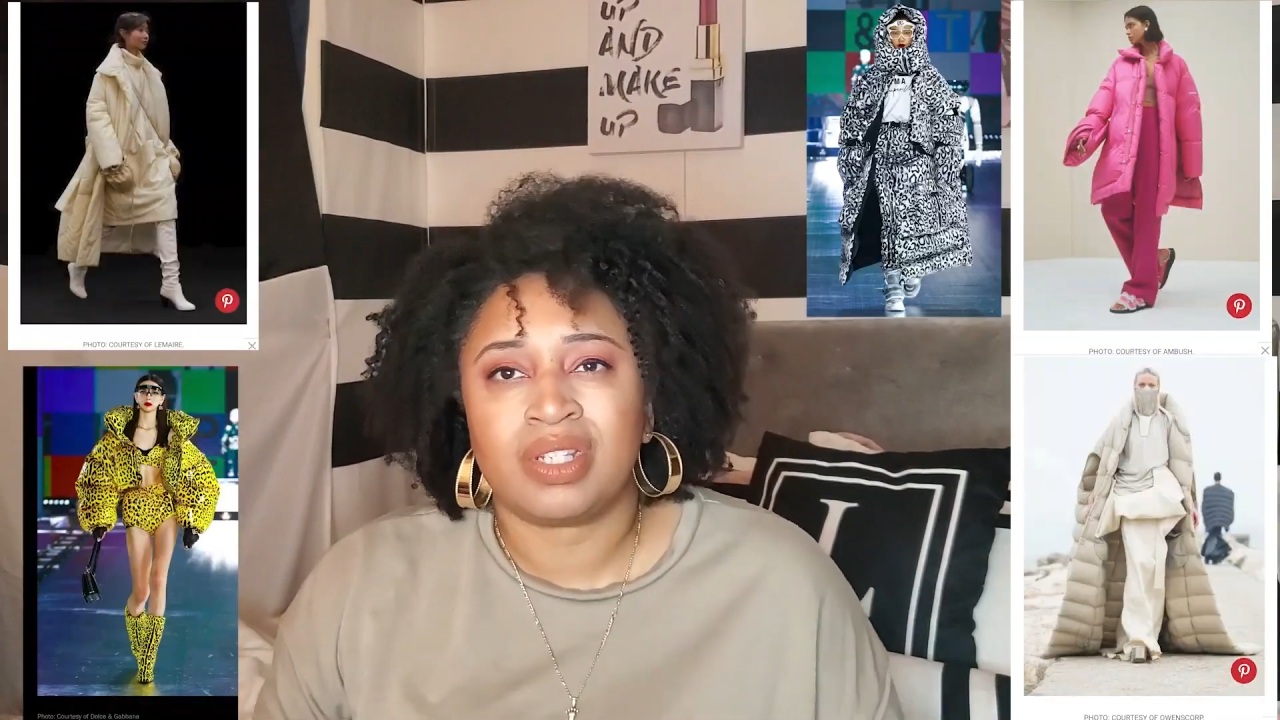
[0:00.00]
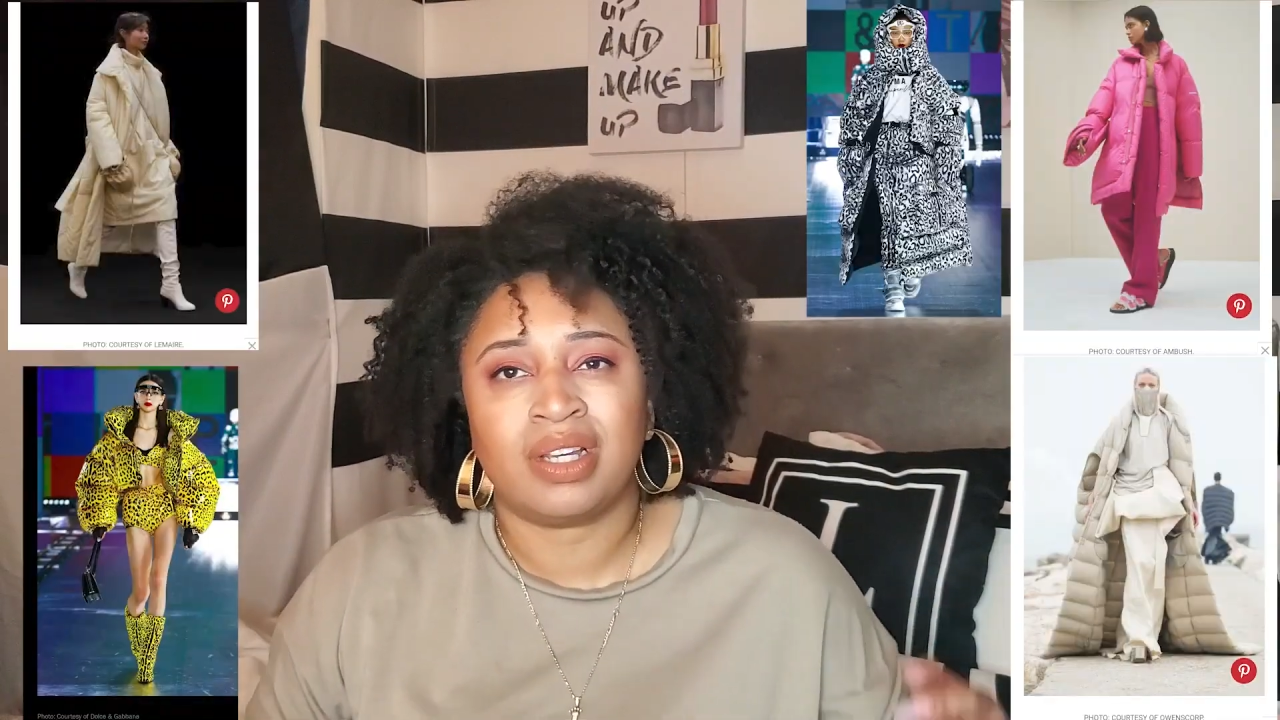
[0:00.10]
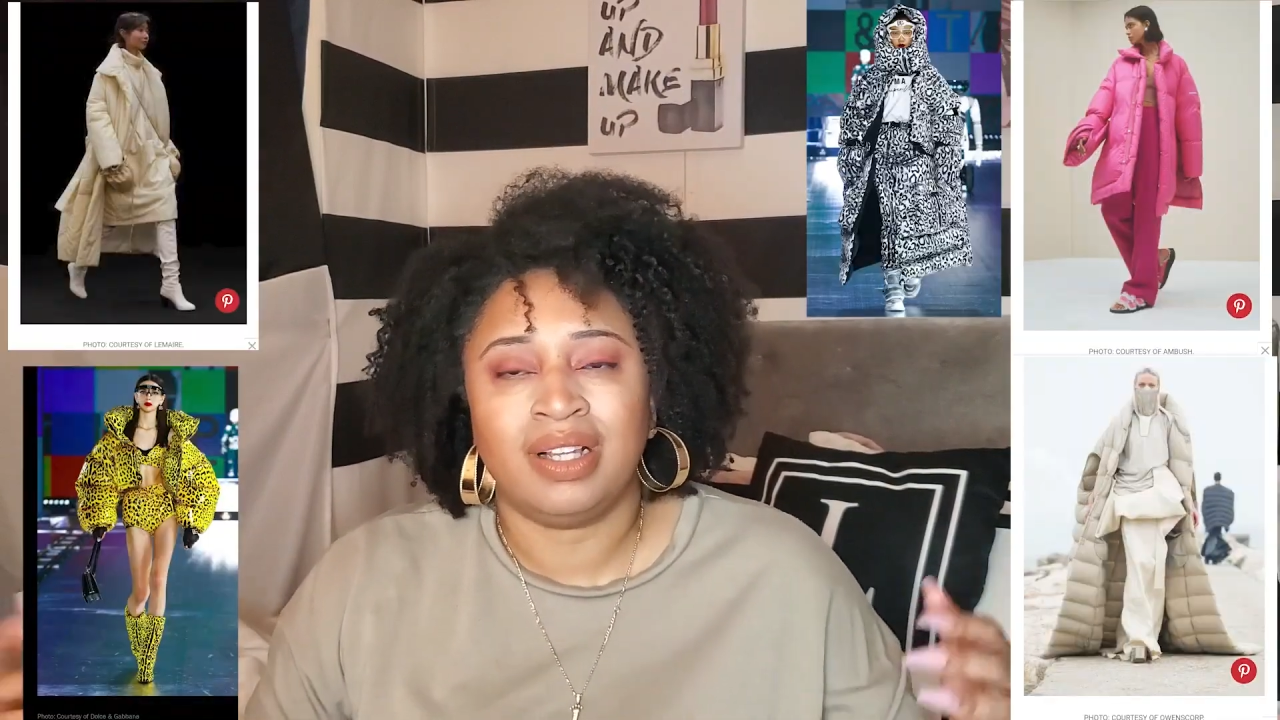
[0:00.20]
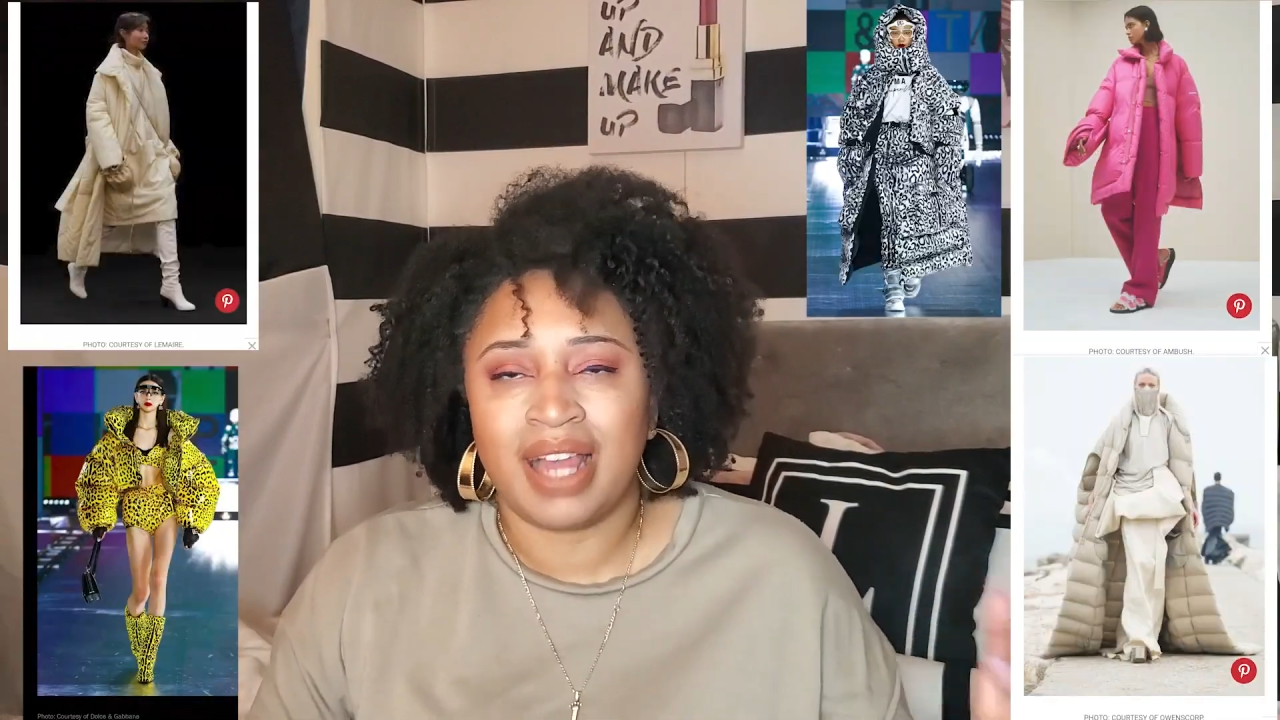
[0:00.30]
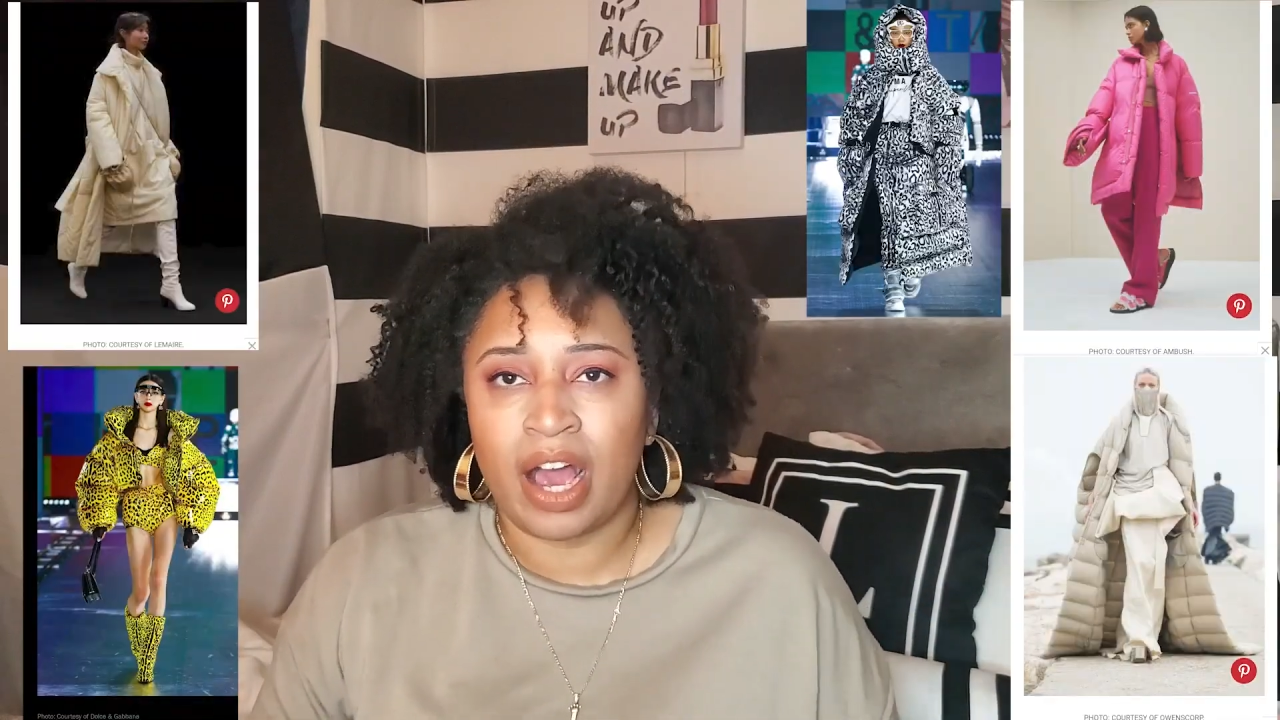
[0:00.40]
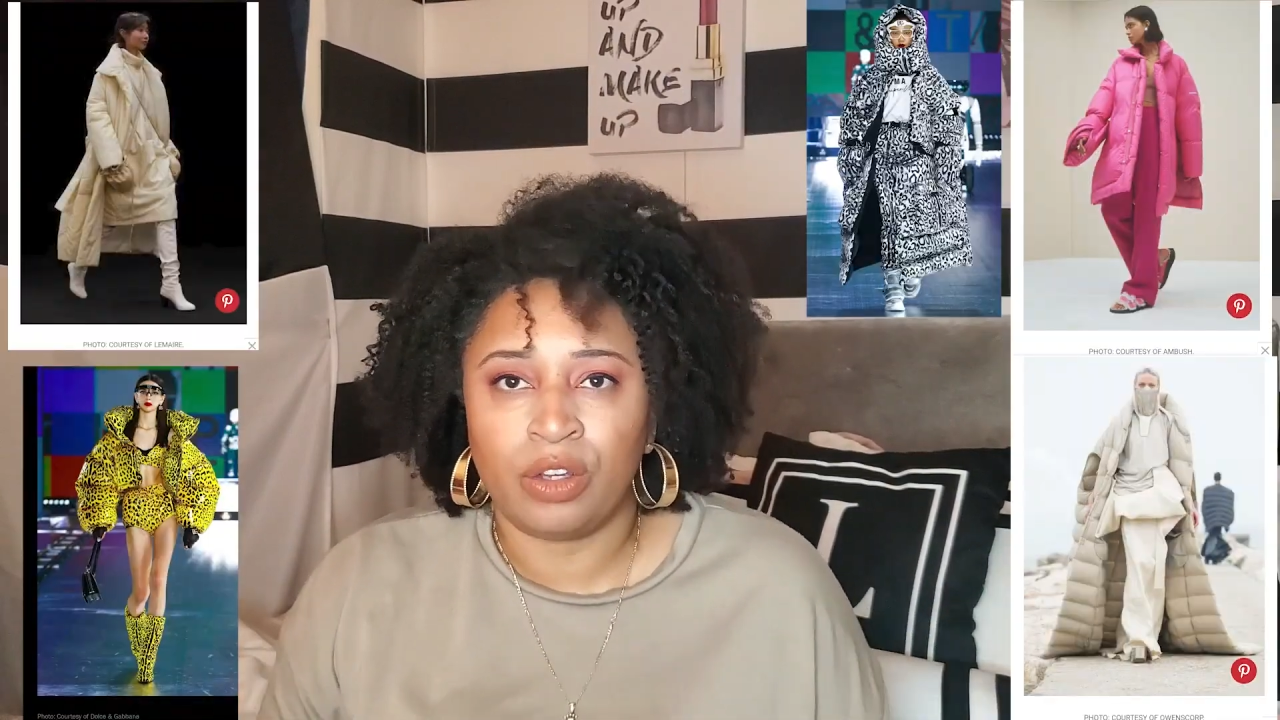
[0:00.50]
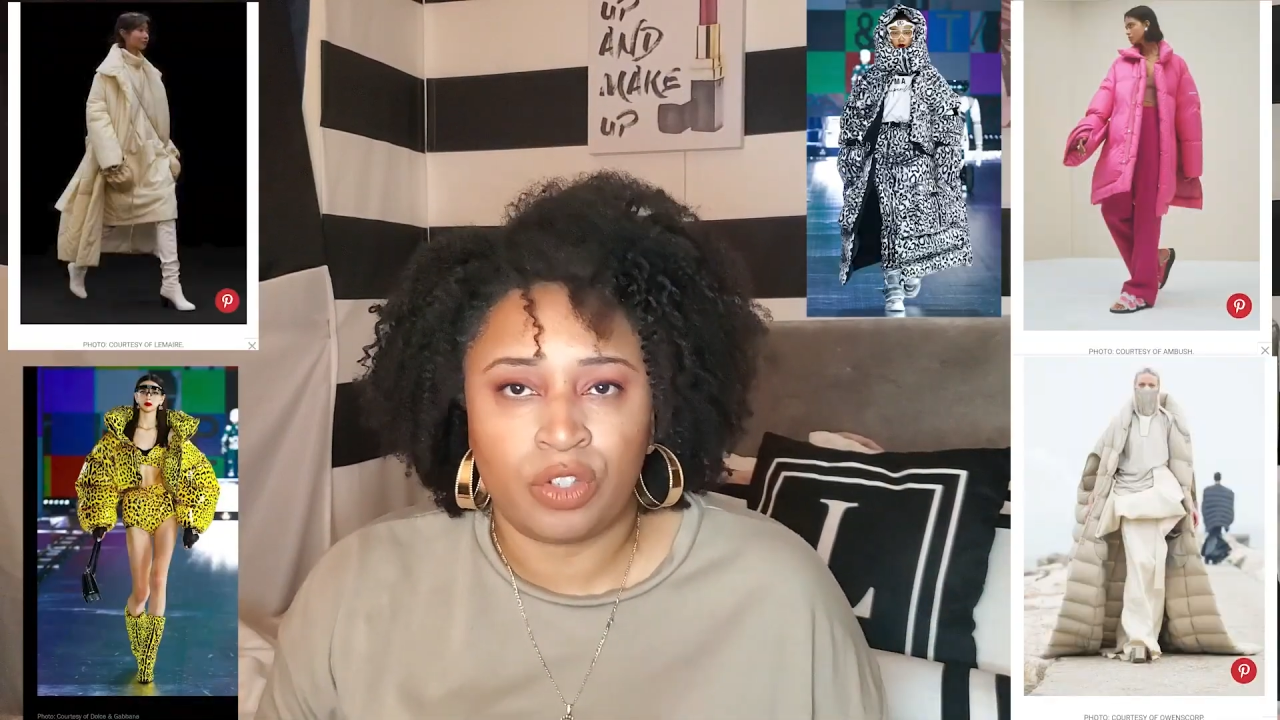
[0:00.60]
cloud